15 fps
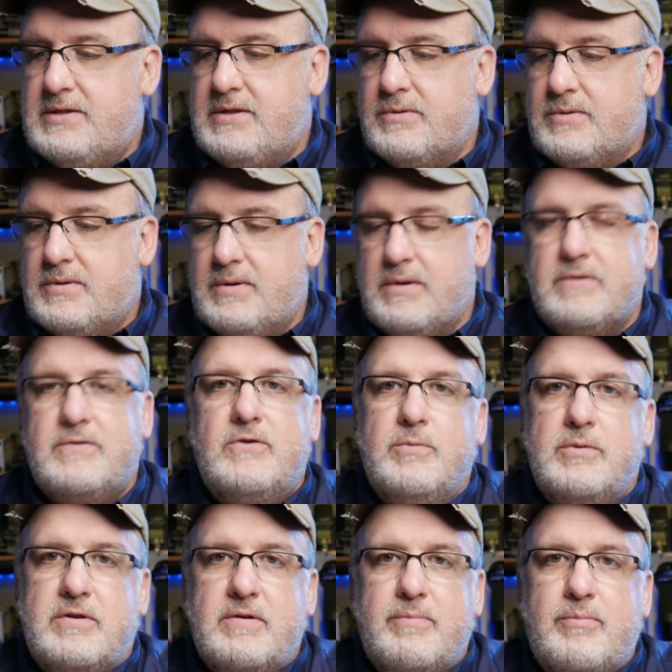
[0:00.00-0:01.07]
they'll
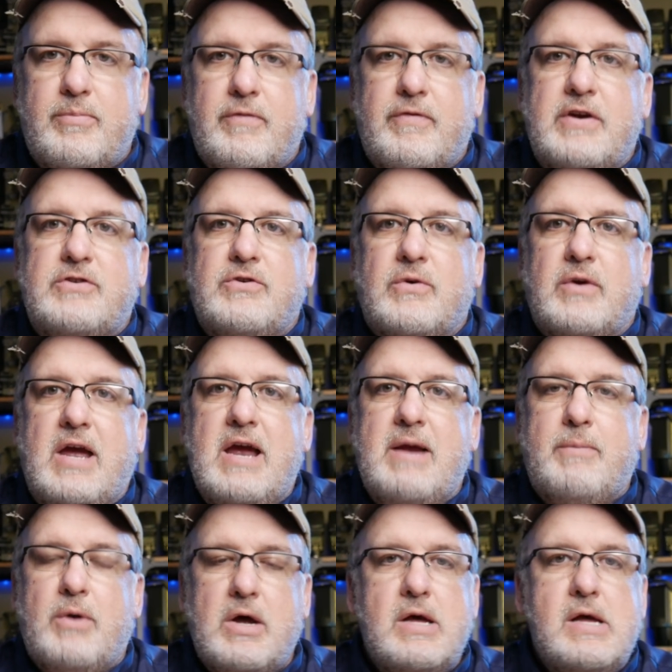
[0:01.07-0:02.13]
assume it's a professional
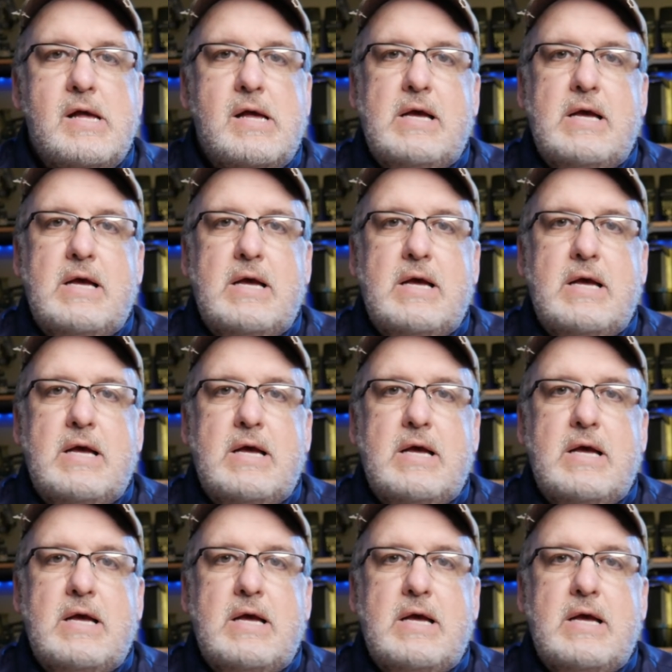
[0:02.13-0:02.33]
camera,